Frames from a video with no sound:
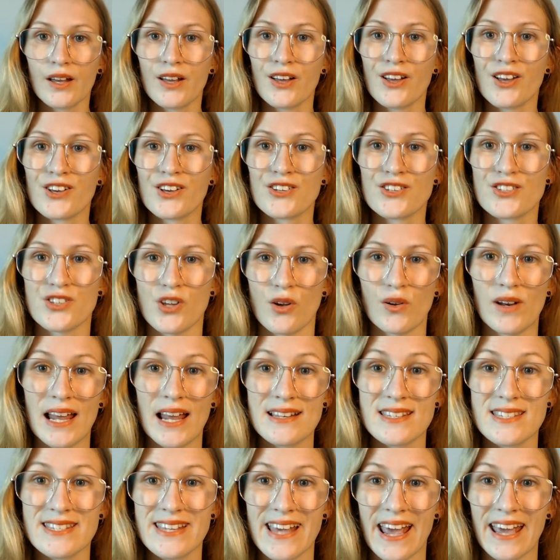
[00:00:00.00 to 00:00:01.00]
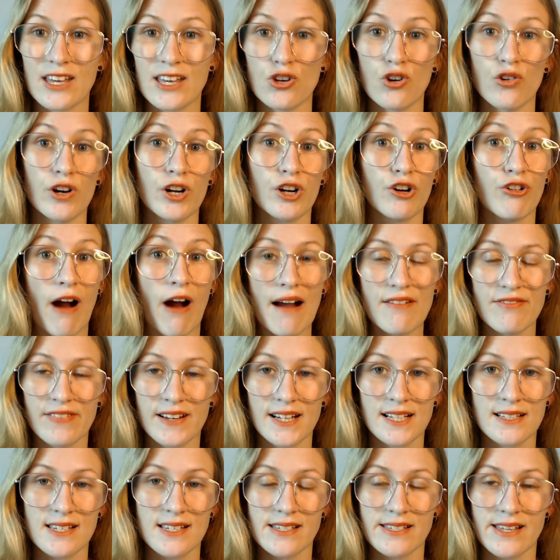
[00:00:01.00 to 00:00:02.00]
So let's say you're a graphic
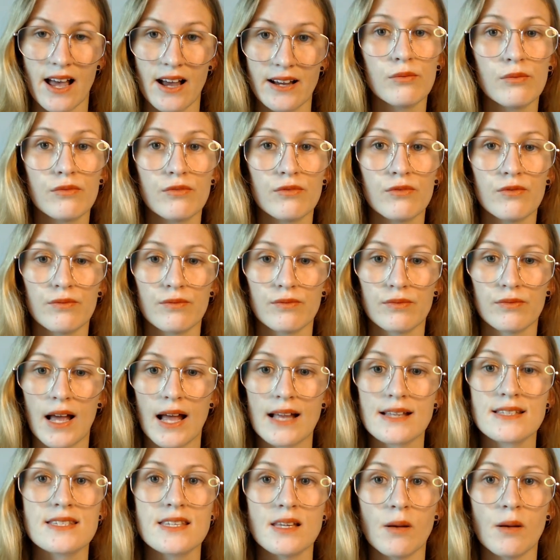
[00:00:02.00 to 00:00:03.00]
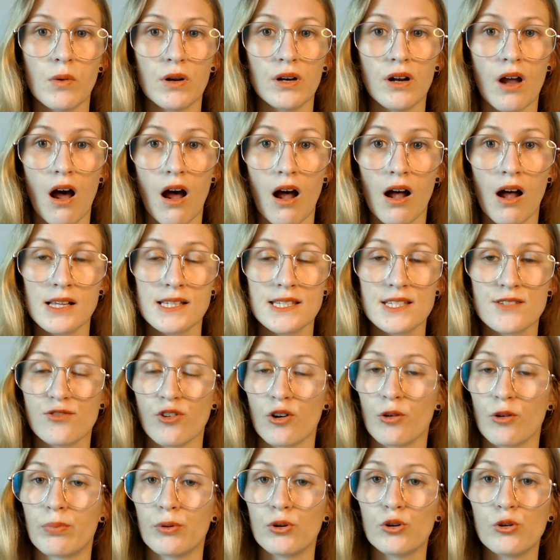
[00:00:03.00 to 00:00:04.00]
designer and someone asks for a
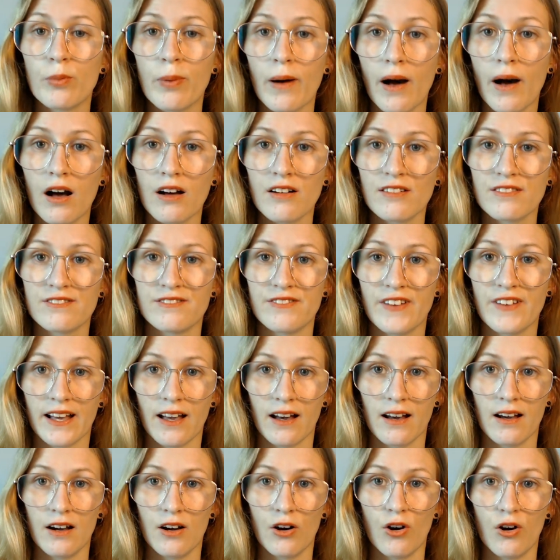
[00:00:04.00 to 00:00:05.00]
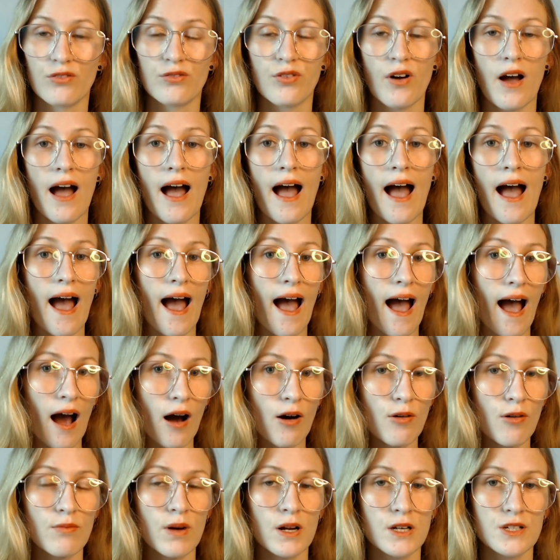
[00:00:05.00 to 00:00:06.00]
ballpark figure of how
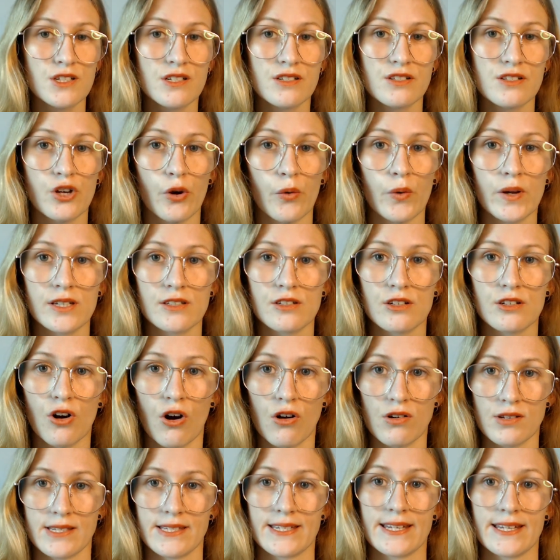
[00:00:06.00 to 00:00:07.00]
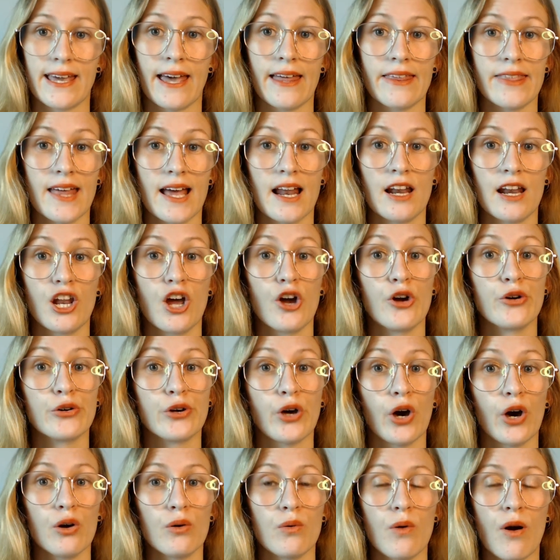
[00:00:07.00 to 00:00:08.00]
much it's going to cost to get their
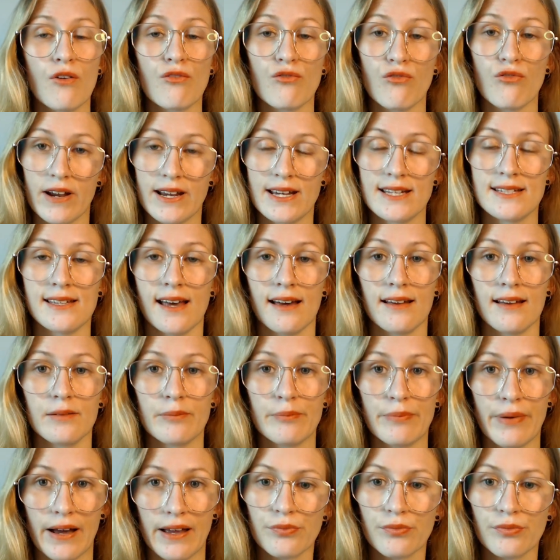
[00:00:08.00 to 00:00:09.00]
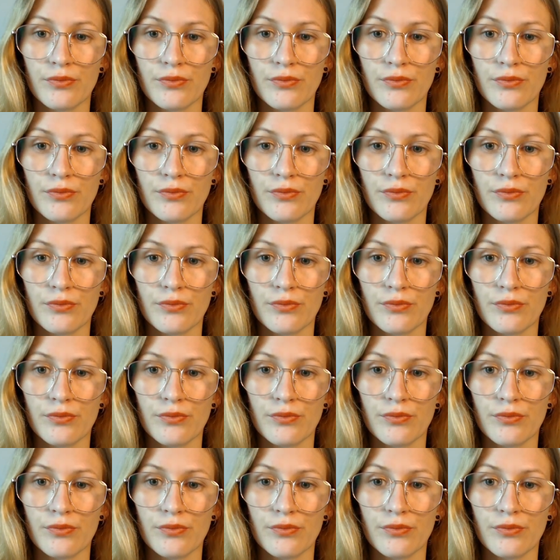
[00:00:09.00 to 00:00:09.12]
logo redone by you.